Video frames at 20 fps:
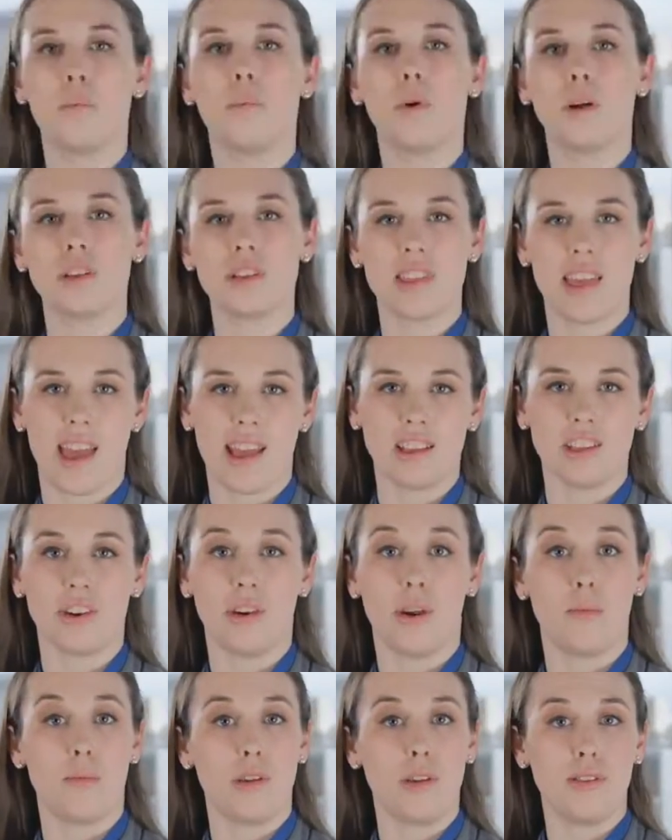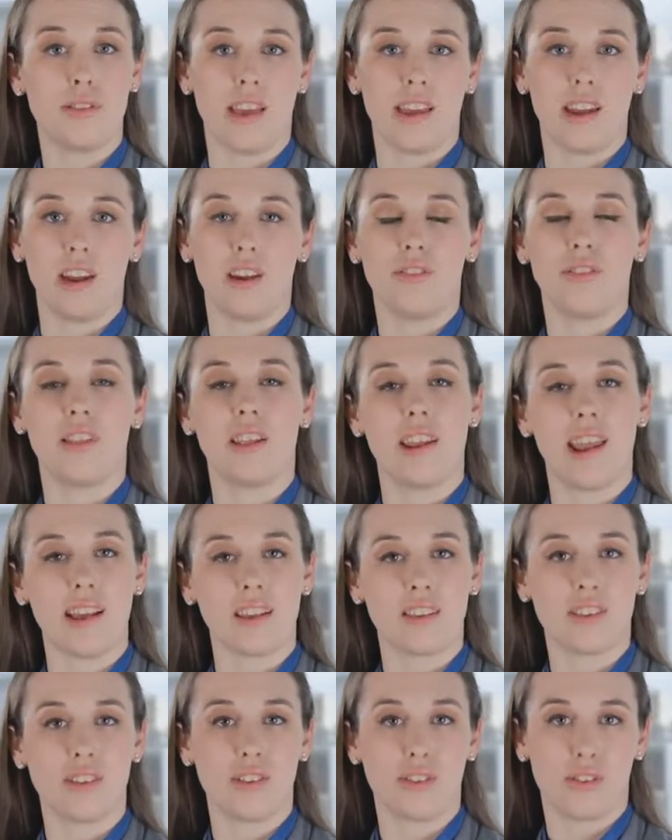Watch the HRM newsletter for the
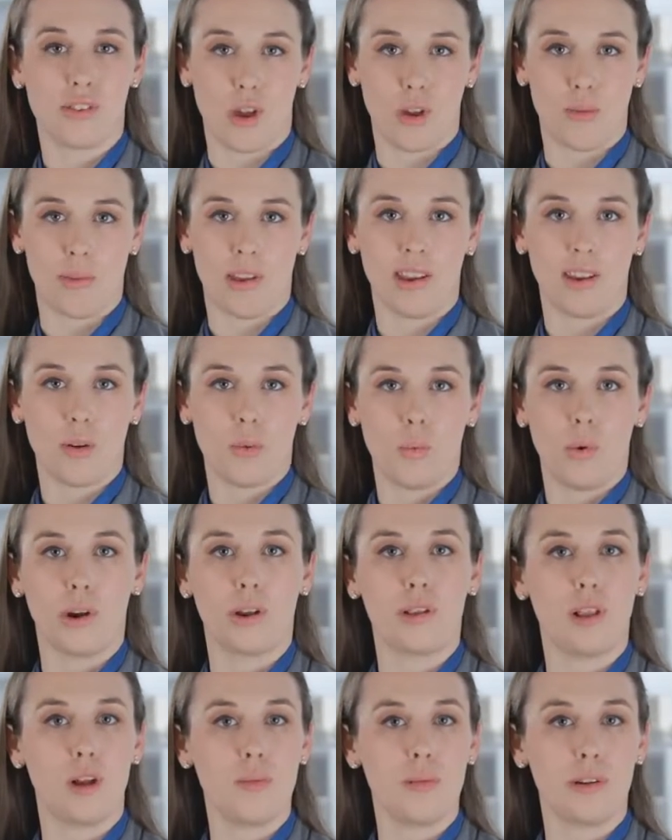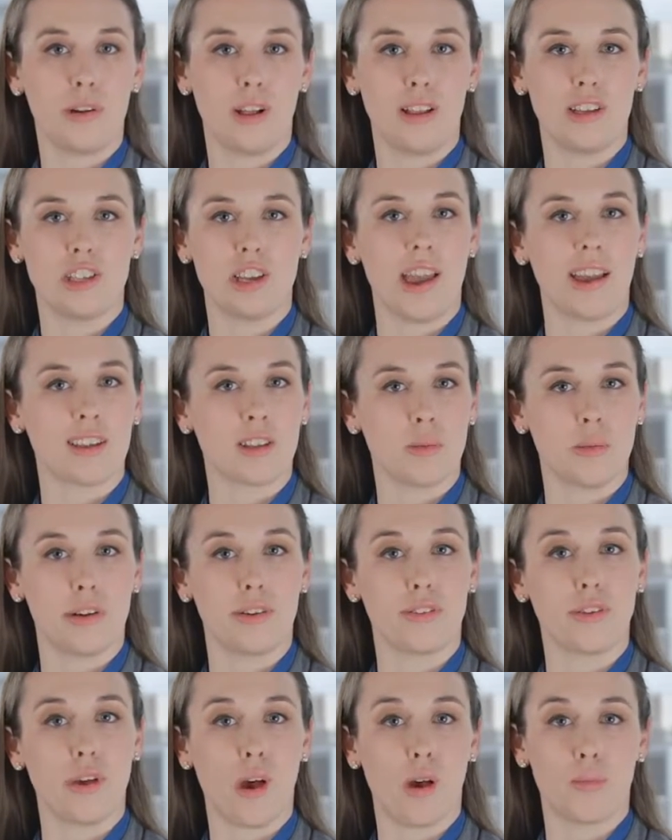next installment, where global knowledge expert
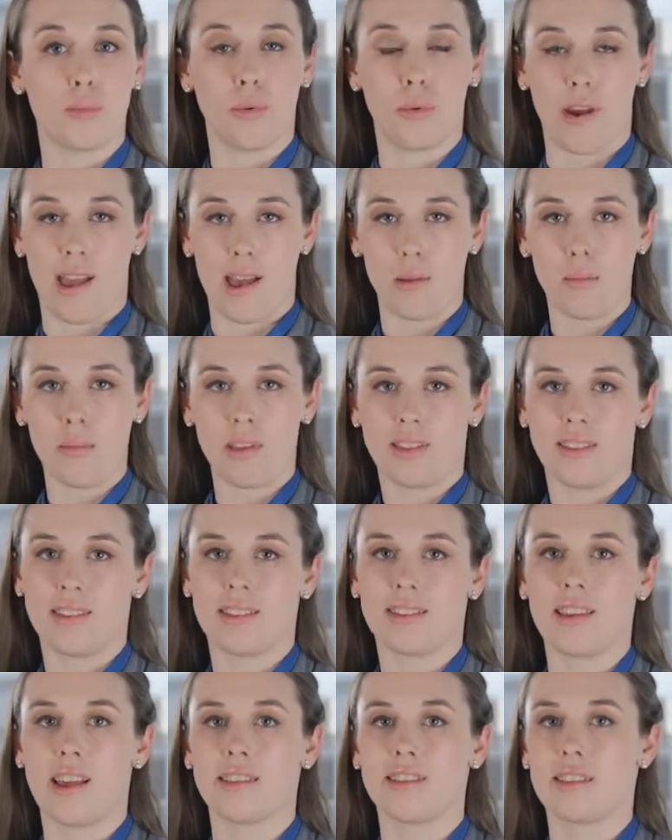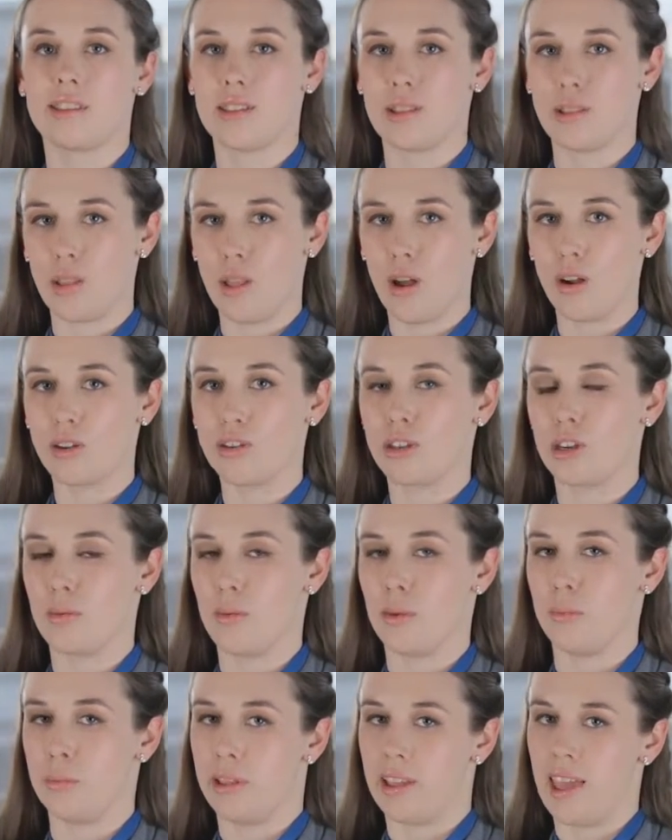Tom Graham discusses the long-term
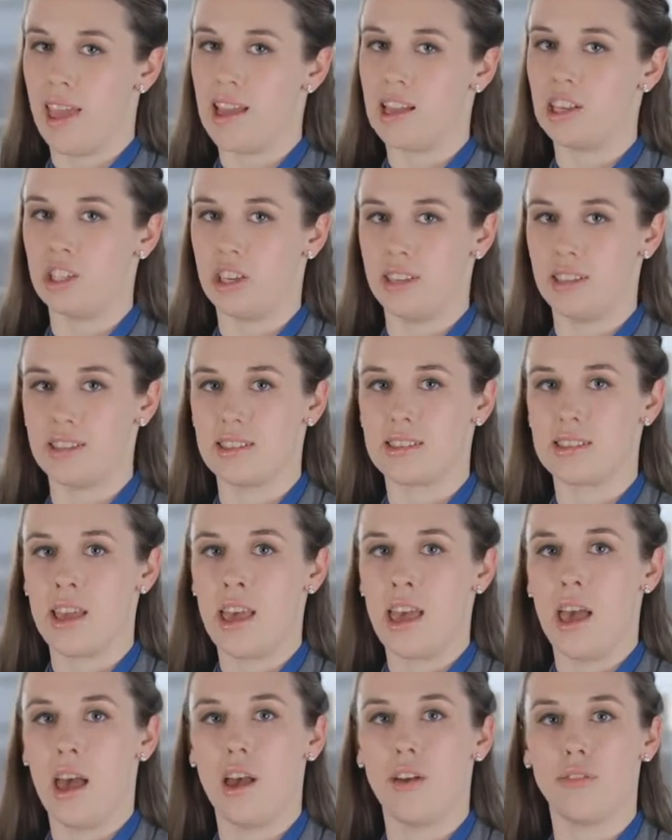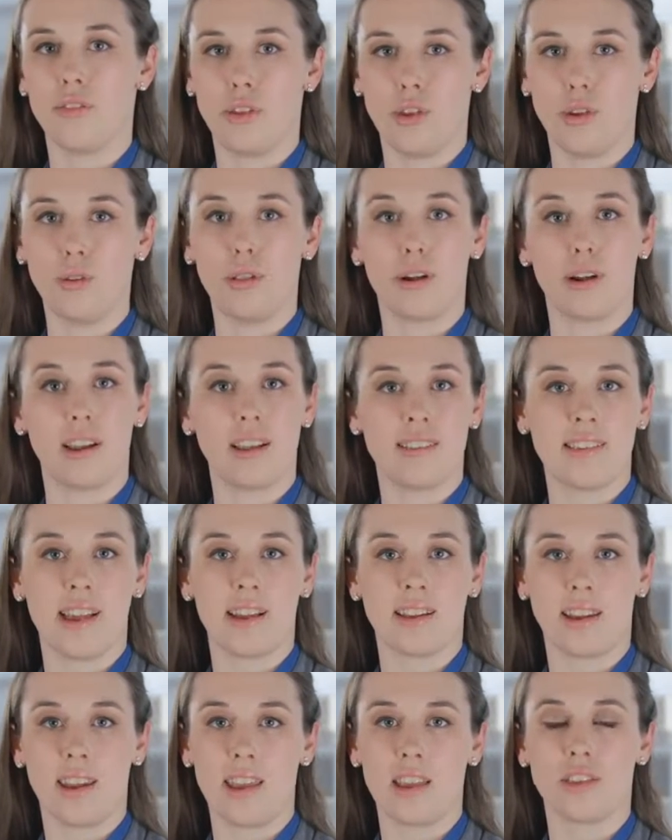implications of new learning
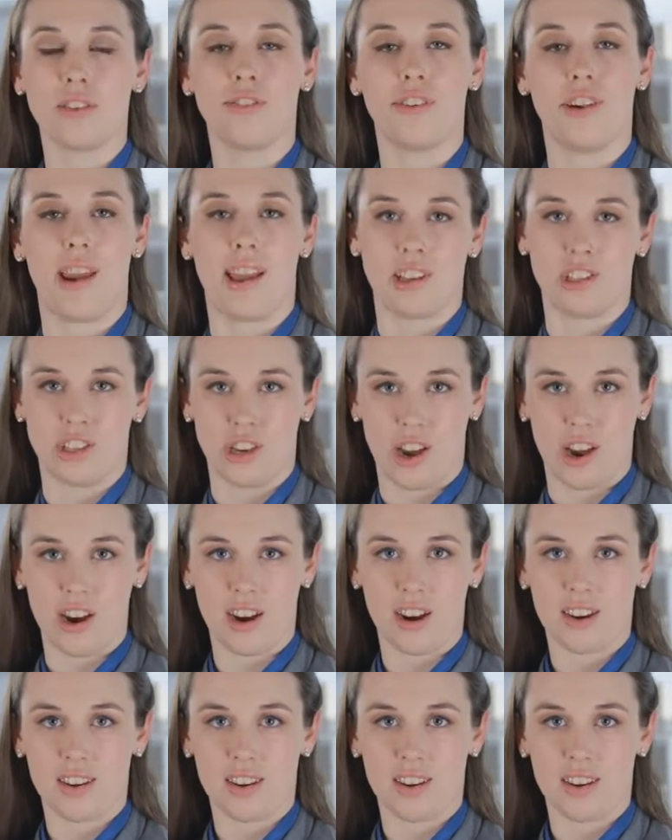techniques for HR.